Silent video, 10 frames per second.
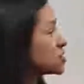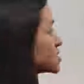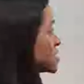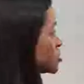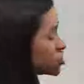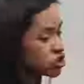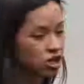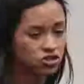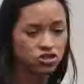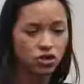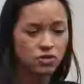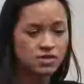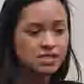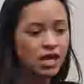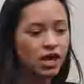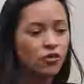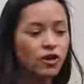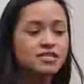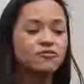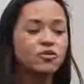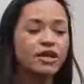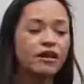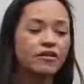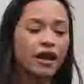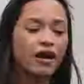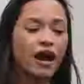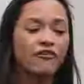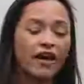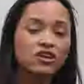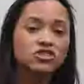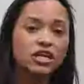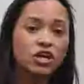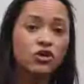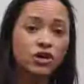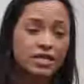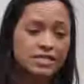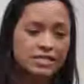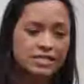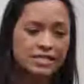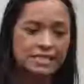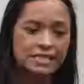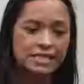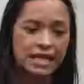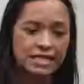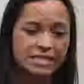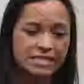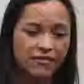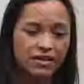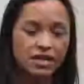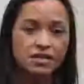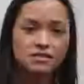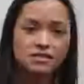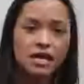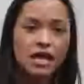So as this chart shows, rates of prenatal care have actually increased since the 1970s.